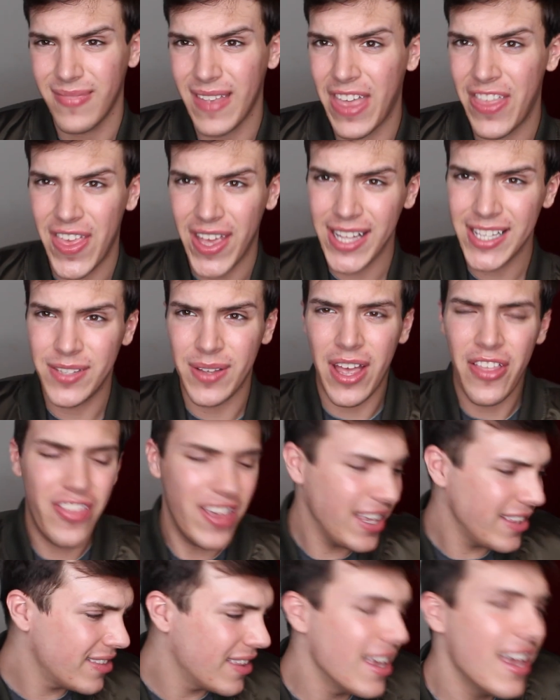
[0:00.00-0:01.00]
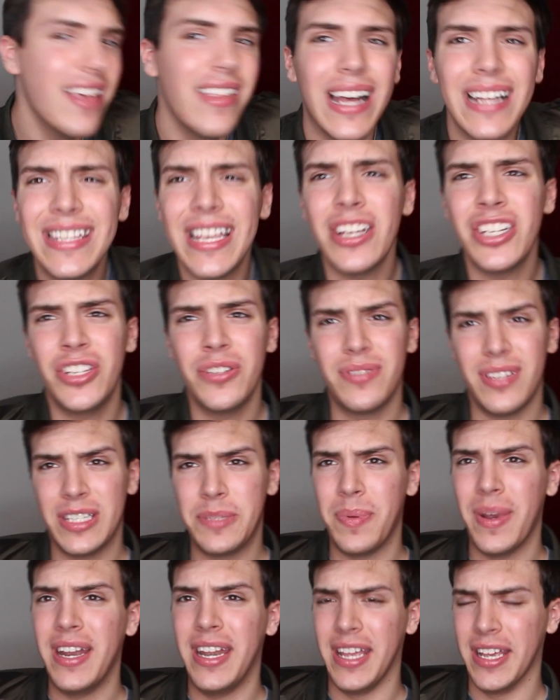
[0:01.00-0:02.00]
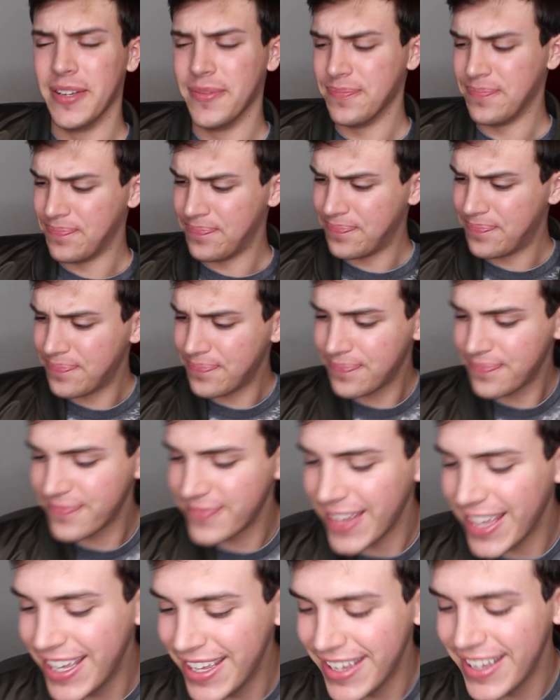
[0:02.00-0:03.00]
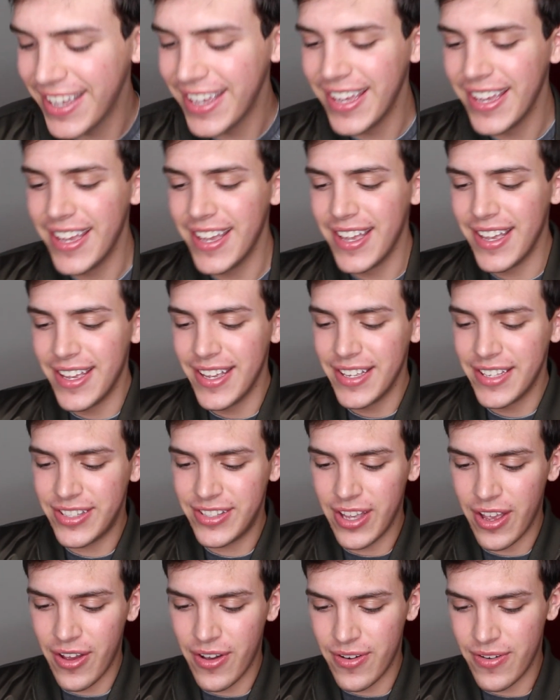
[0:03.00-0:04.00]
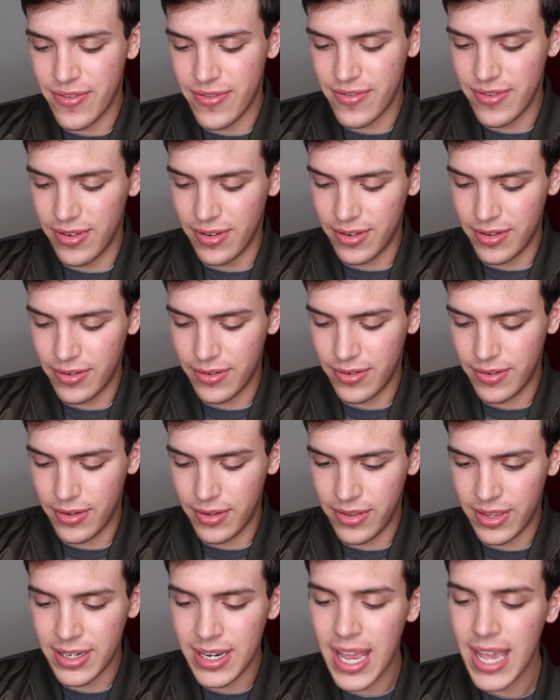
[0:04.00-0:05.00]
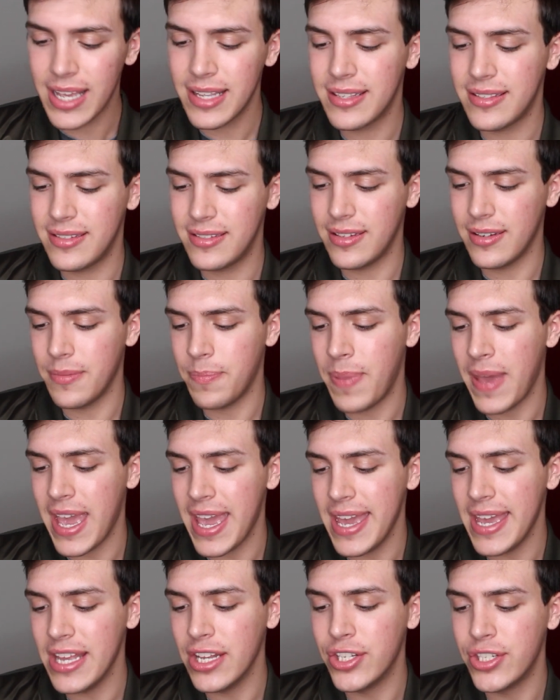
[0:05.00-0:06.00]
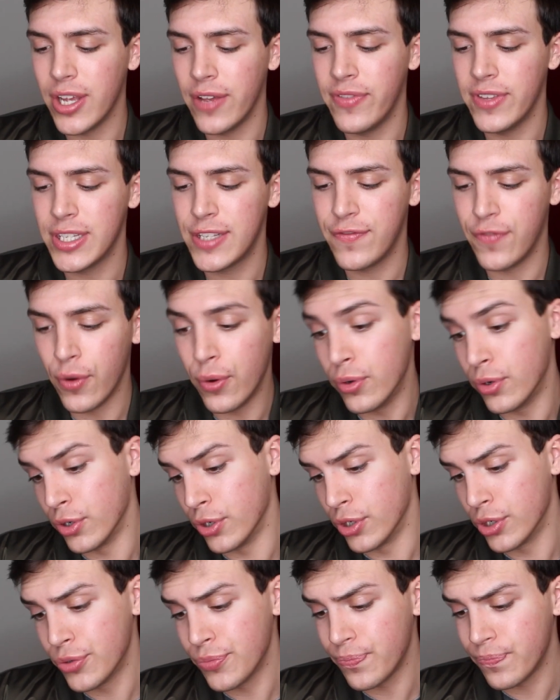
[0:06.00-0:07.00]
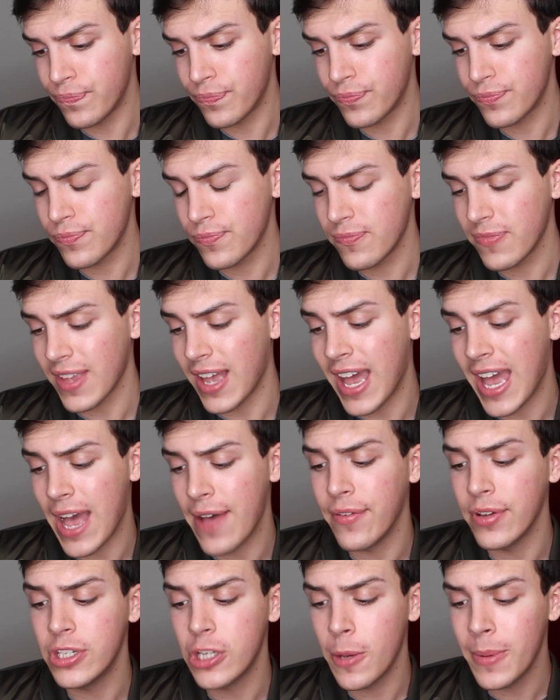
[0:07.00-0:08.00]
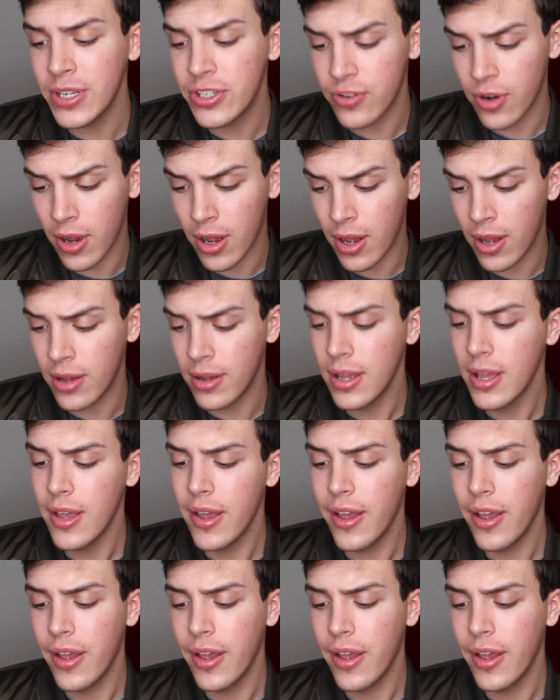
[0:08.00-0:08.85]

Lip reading: I think that's how she was explaining it. So the next page of this folder, I have Adobe Draw,